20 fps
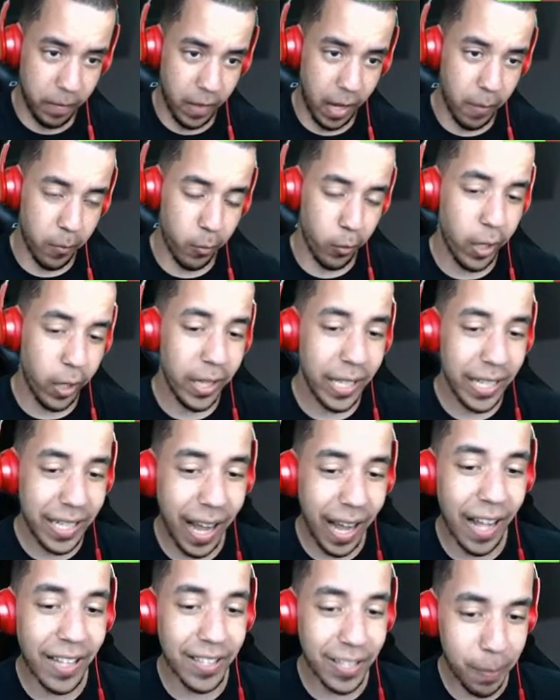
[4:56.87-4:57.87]
I'm really
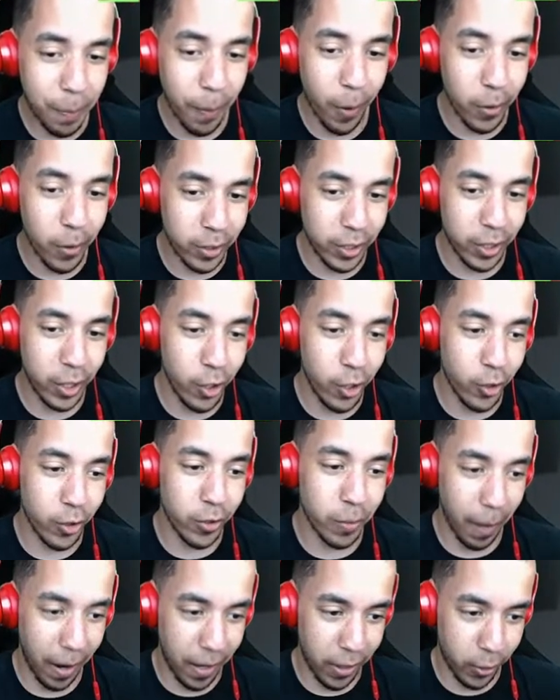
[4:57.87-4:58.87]
not supposed to
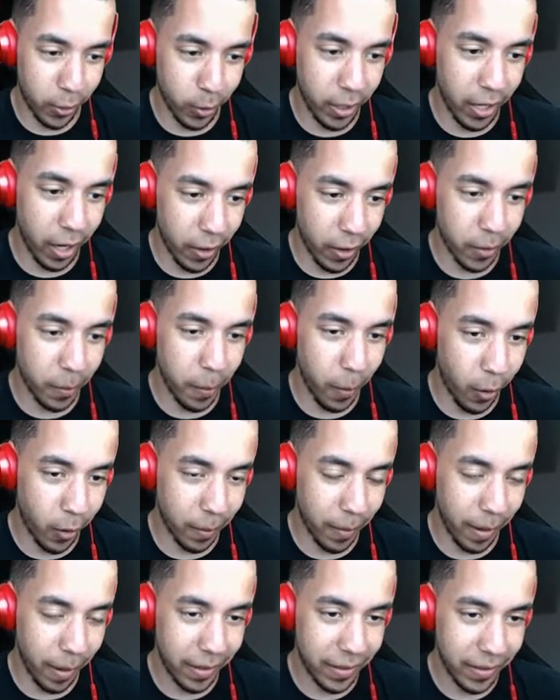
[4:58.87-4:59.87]
use my three other
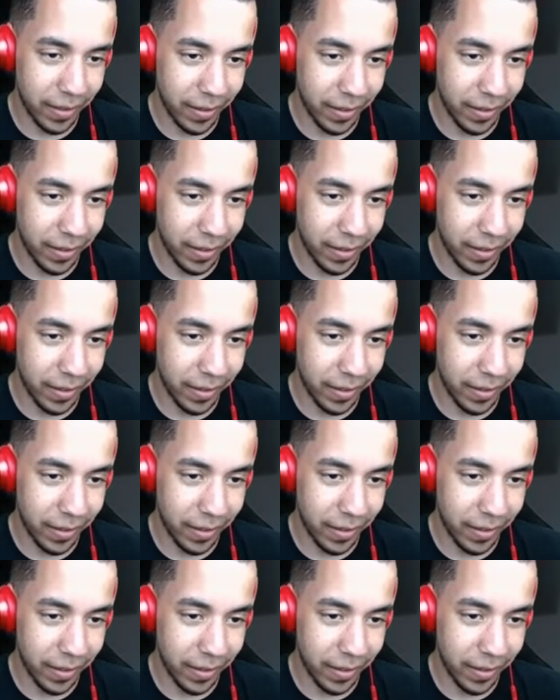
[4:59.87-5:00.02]
Pokemon.